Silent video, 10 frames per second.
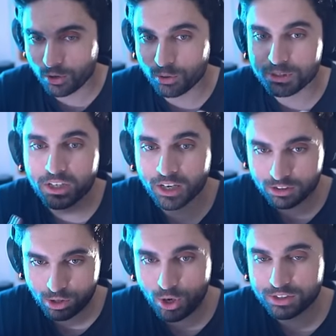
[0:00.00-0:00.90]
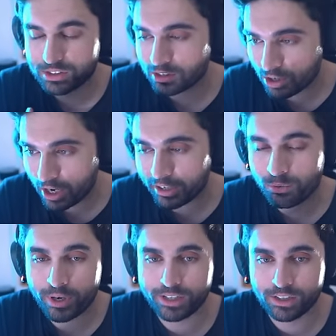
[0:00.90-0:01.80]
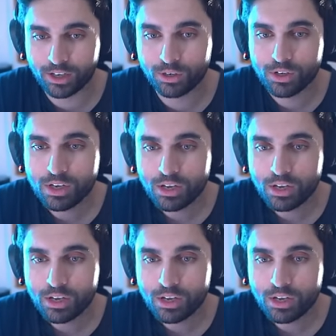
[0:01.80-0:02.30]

the homie 8 Thoughts got right now